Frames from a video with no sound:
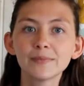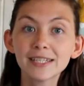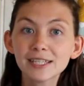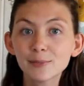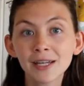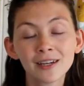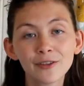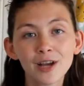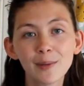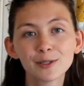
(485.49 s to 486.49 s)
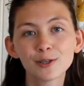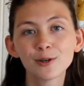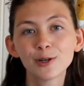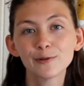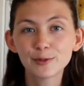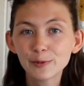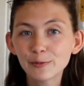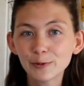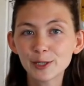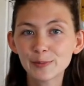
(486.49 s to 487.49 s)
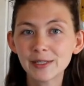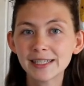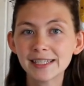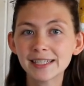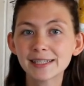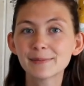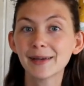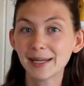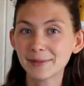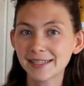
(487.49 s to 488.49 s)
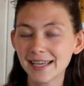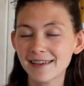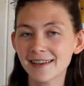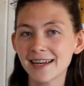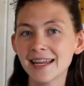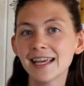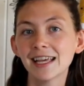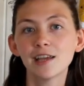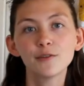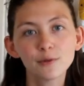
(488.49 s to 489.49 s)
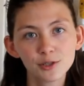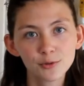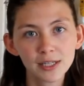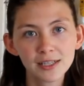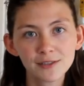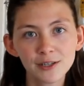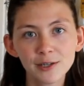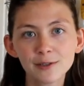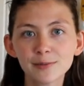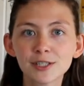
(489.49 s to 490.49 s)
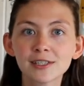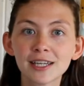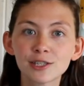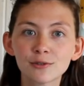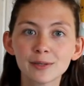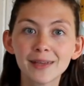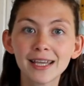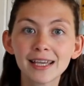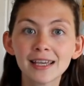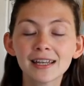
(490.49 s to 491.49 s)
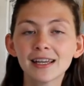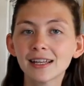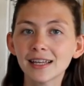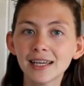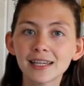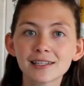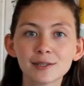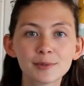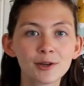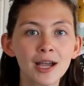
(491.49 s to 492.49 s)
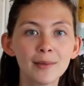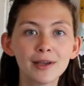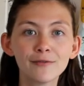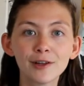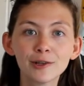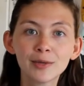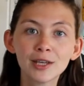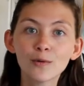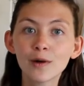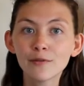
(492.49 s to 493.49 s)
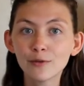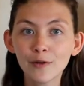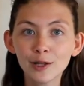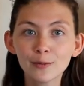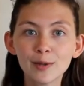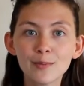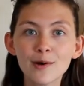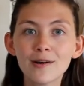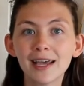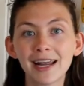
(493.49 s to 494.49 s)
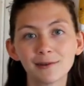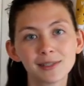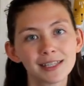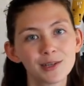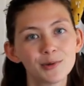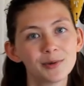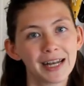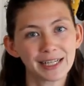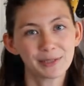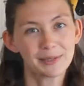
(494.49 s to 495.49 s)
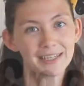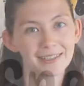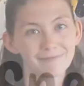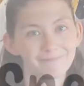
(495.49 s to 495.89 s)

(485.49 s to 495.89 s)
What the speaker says: This has been another episode of A Spoonful of Species. My name is Caitlin. If you enjoyed this video as much as I enjoyed making it, like, subscribe, and follow me wherever you follow people, and I will see you next week.